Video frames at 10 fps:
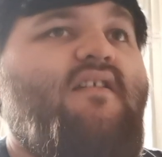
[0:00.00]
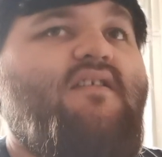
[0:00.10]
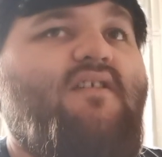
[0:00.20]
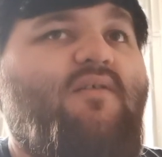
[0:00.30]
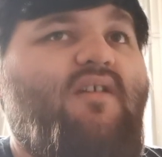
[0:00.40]

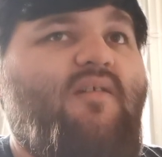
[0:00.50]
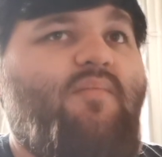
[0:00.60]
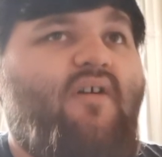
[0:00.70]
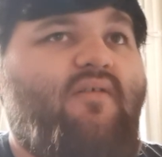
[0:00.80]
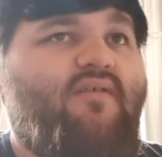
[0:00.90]
So he
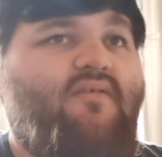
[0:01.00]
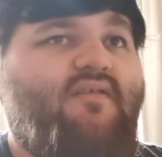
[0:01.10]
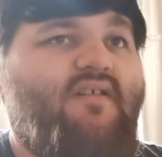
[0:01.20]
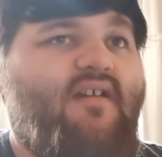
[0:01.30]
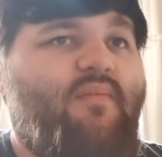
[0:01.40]

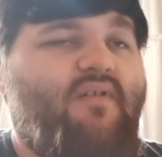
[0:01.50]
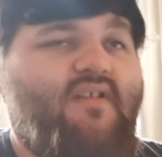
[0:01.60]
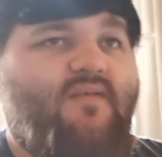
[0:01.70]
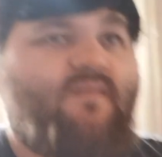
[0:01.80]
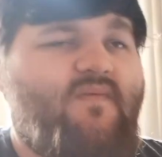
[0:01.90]
borrowed, I
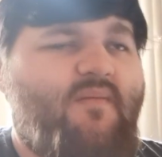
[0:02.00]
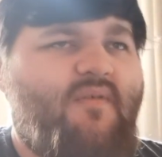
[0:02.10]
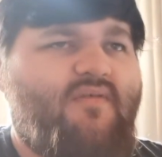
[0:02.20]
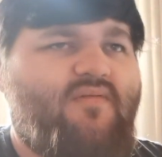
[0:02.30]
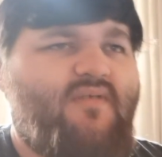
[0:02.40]
believe, the
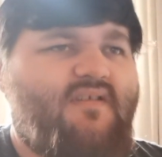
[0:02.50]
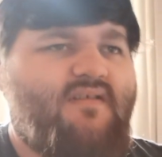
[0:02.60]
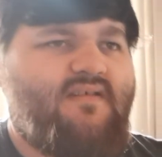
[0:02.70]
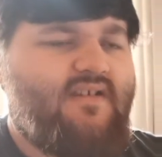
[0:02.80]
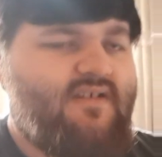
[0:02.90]
most
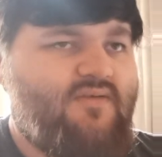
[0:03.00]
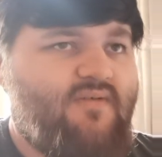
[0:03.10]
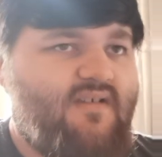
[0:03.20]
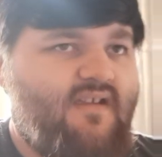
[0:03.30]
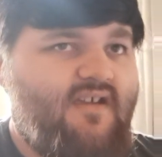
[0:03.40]
recent Assassin's
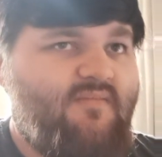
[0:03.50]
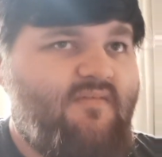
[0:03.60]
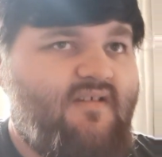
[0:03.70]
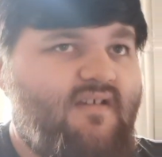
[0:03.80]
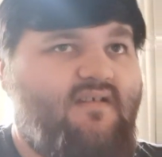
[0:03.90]
Creed
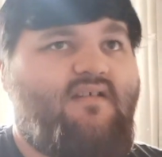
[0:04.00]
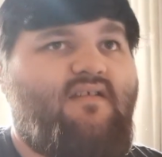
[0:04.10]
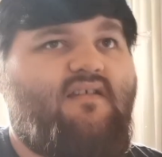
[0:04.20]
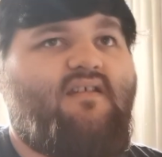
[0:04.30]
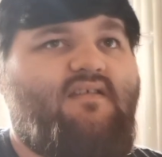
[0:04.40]
game,
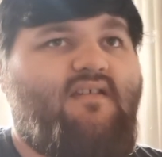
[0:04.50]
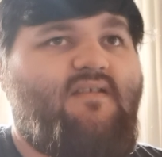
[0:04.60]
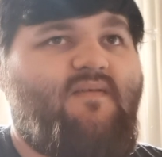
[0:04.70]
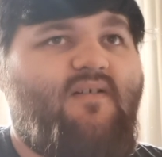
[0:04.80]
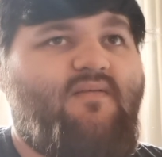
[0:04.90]
and then he said
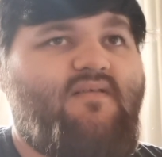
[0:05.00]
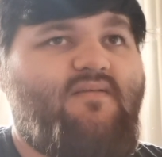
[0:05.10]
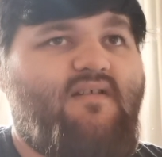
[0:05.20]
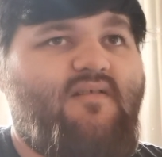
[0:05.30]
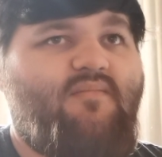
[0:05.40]
if I want
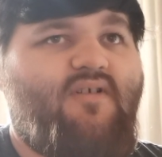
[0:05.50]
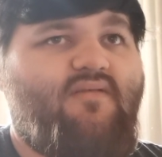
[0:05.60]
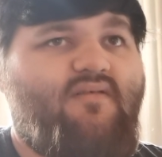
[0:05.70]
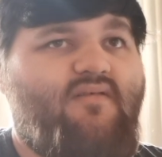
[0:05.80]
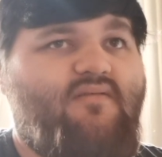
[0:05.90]
to I can
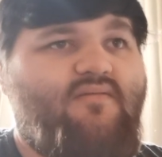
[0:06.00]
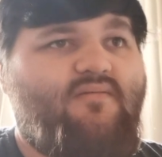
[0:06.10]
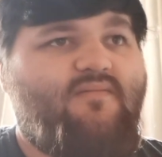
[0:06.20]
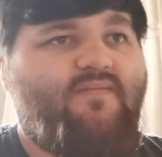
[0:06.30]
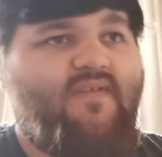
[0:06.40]

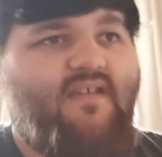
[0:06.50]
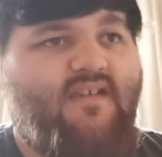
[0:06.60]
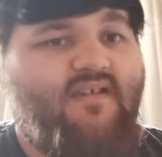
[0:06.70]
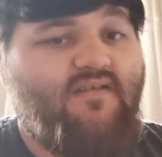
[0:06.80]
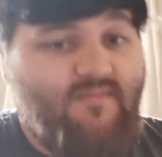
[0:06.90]
borrow
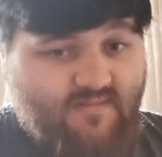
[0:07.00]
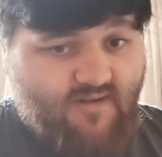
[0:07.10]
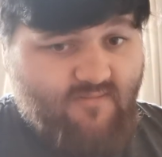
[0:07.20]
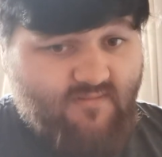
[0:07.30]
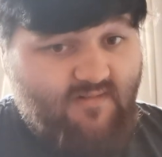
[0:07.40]
the new
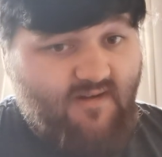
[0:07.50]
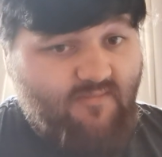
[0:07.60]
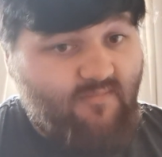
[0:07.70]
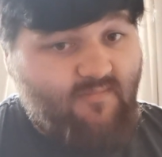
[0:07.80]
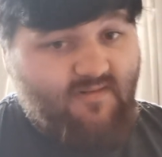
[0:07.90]
Star Wars
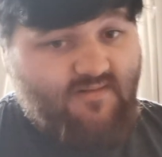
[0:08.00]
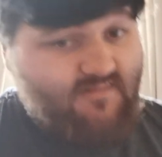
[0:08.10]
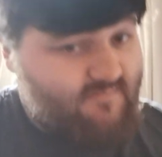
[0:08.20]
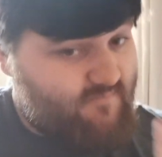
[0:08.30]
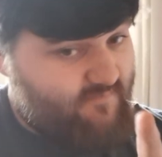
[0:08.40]
game,
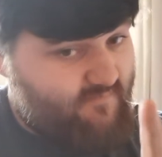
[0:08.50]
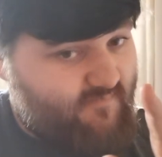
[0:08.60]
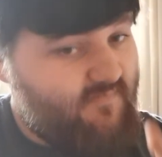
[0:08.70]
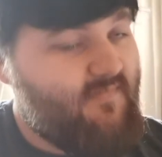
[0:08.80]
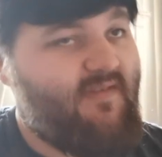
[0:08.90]
which
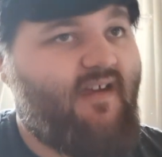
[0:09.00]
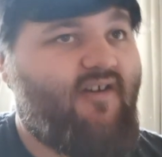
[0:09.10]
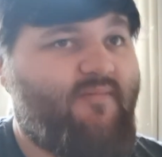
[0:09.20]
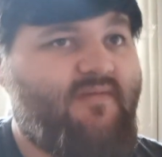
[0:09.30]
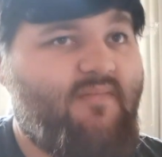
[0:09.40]
that
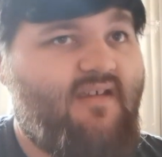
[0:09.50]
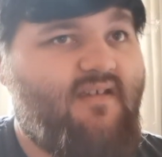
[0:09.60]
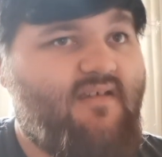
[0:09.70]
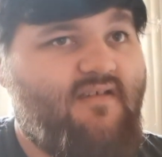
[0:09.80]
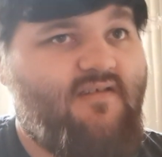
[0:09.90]
helps me